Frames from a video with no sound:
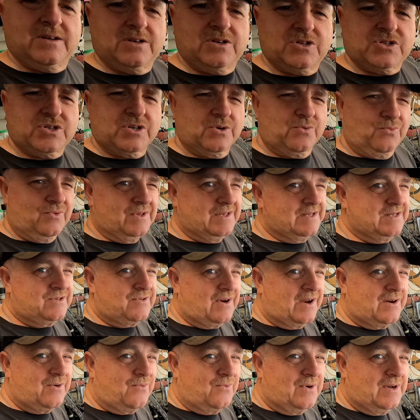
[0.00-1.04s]
Should Willy
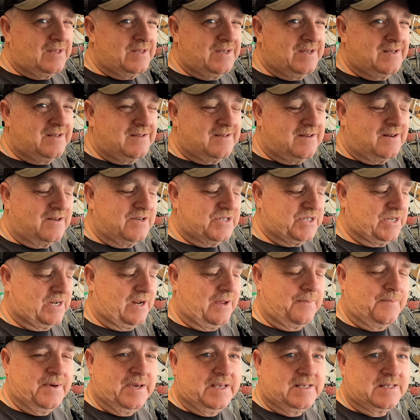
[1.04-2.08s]
try to weld it, or should
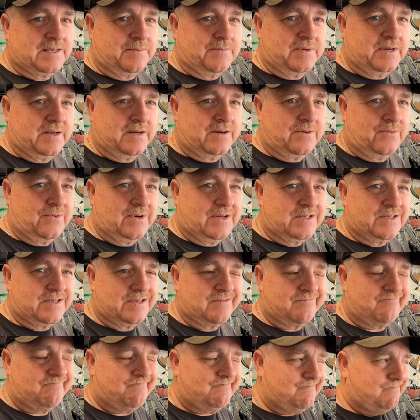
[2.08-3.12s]
I pay somebody to weld it?